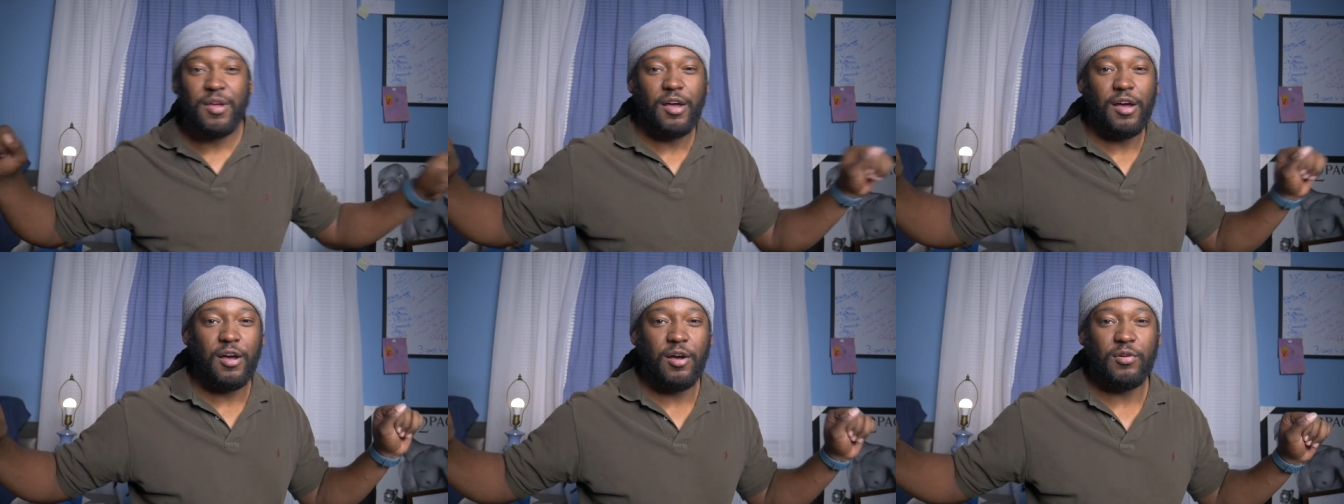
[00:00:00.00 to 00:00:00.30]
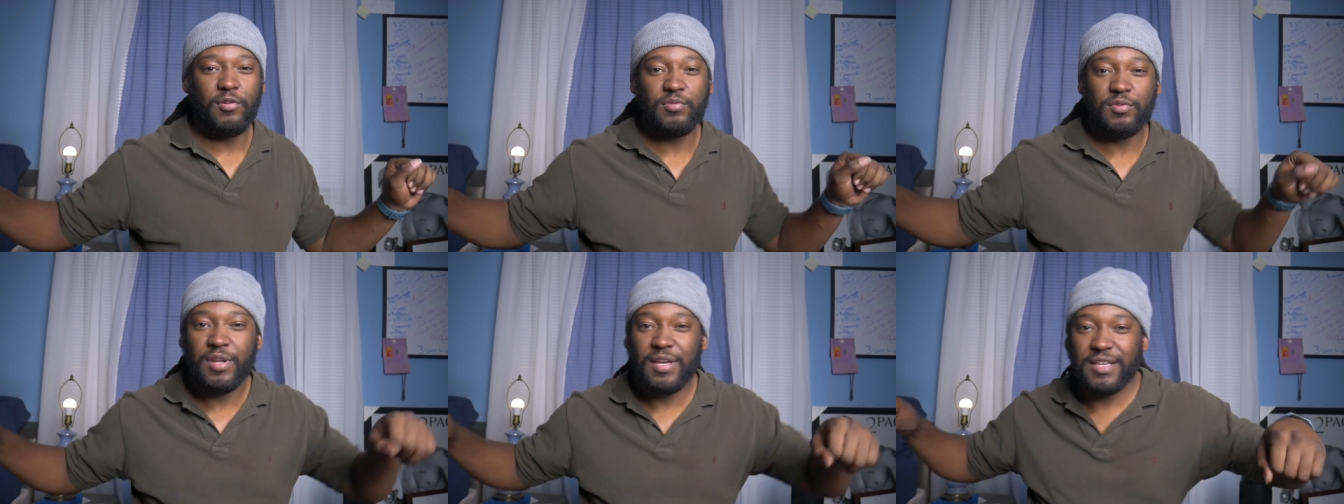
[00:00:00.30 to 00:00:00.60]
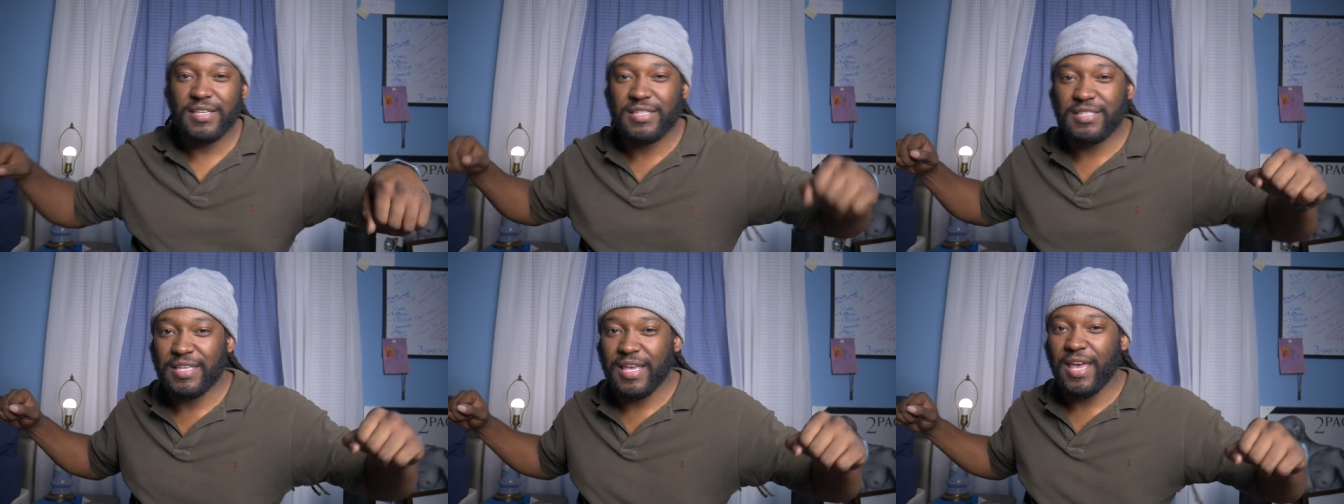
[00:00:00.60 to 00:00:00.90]
on
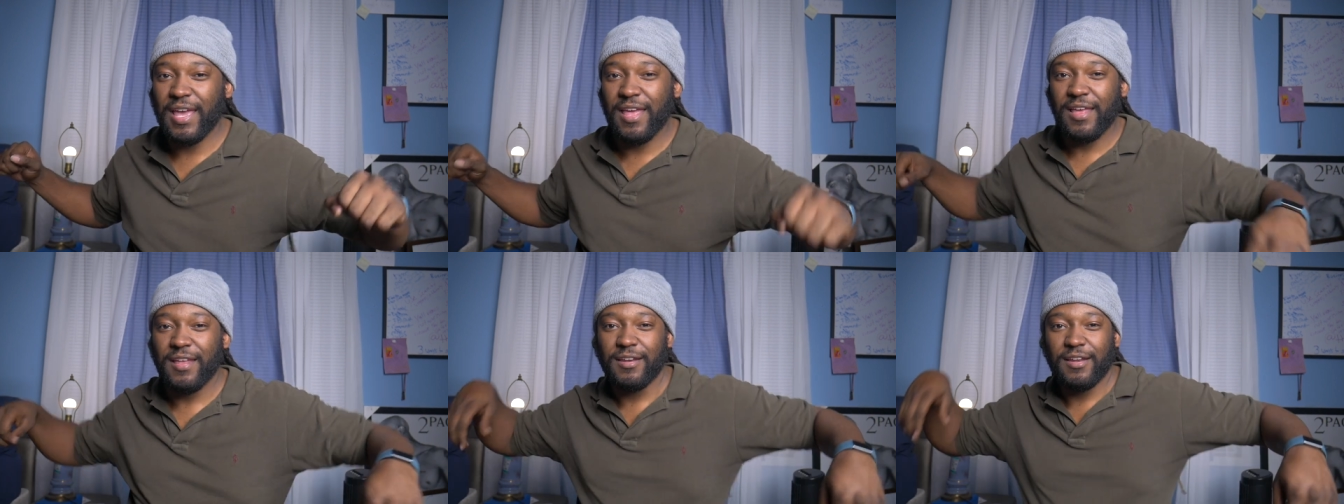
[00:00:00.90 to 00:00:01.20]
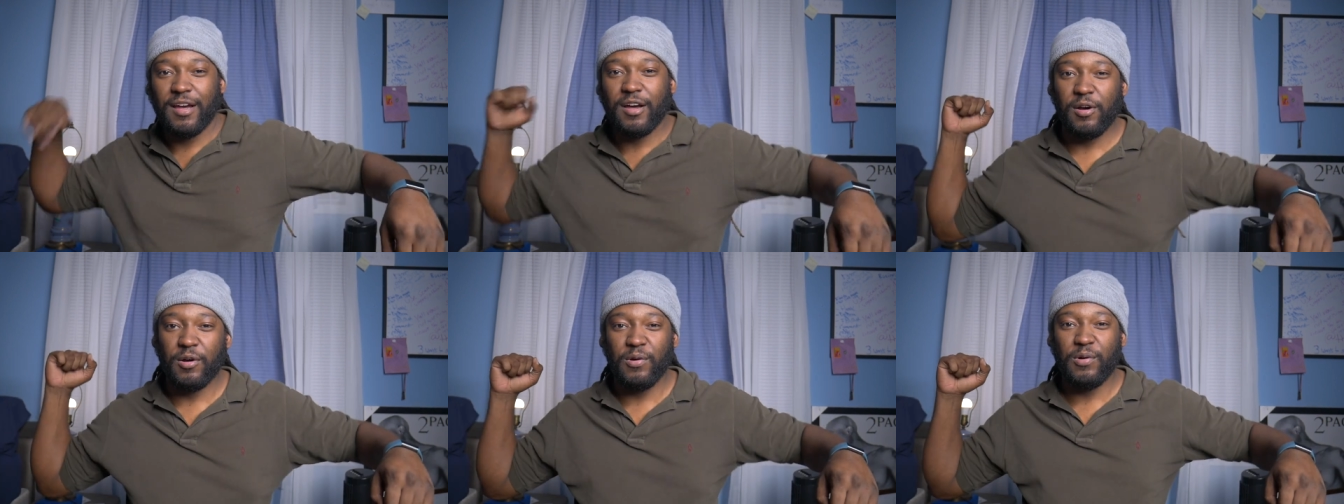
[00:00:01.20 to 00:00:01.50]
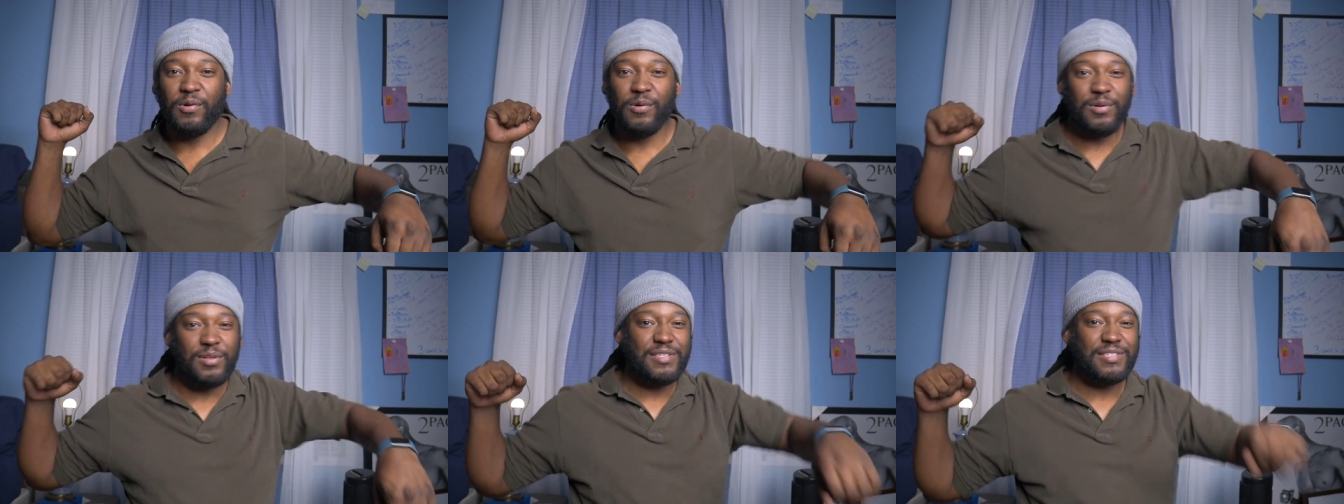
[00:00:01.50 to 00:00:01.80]
set, the
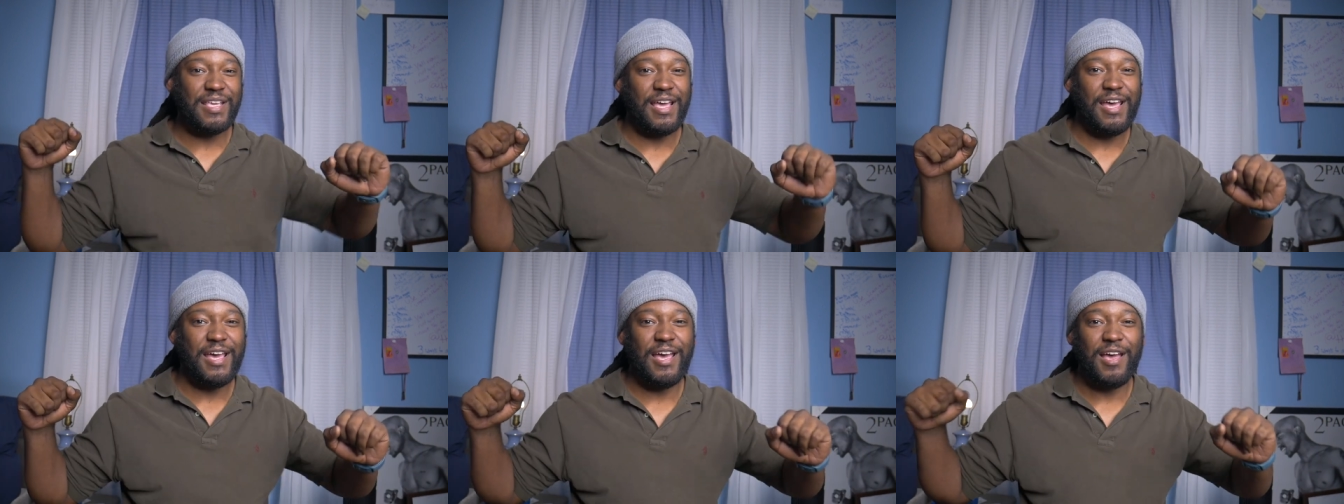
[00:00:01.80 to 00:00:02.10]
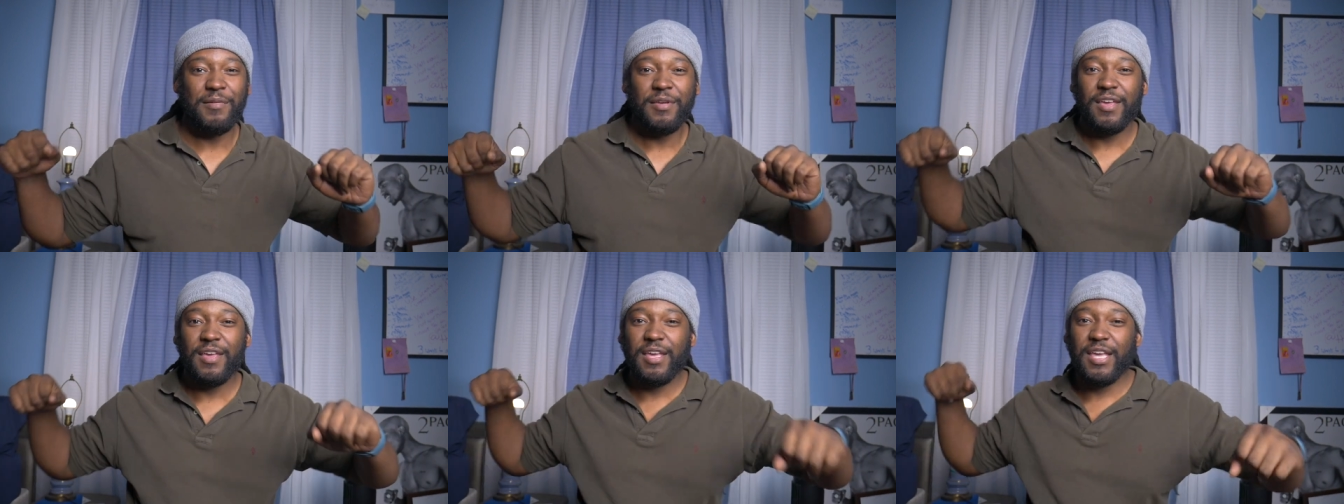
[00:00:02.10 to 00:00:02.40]
whole time.